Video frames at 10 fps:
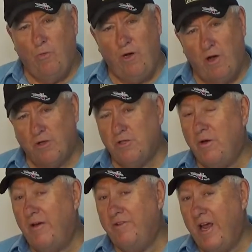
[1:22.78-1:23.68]
We also
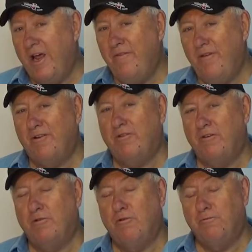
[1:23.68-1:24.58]
have 10
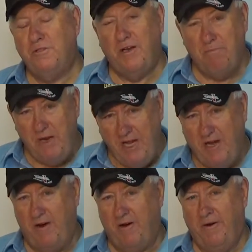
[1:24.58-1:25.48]
veteran groups that meet
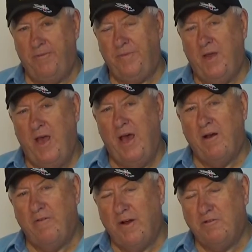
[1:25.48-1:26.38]
here at
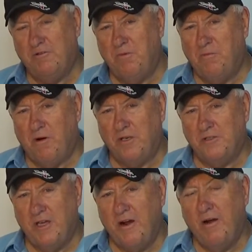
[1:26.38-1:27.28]
our Veterans Memorial
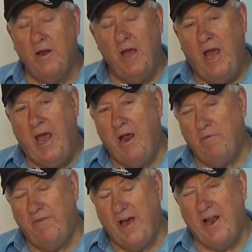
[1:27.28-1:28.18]
Center, and
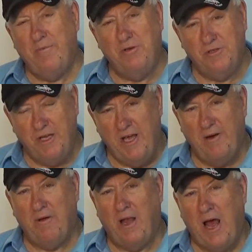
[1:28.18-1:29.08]
we've had a
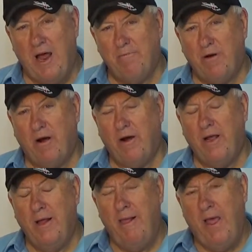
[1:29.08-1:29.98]
museum, a
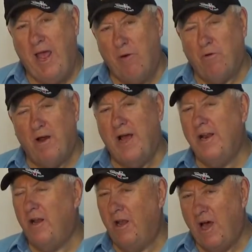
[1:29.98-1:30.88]
library, and we're
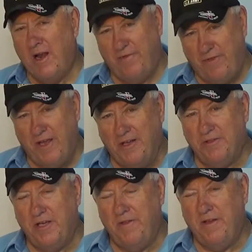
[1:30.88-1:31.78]
adding a lot of
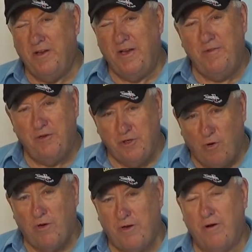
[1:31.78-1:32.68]
things in the, in the
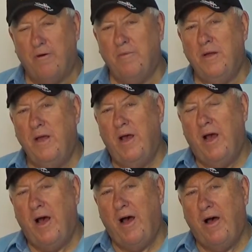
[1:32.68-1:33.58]
short term
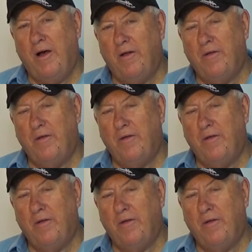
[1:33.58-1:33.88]
uh,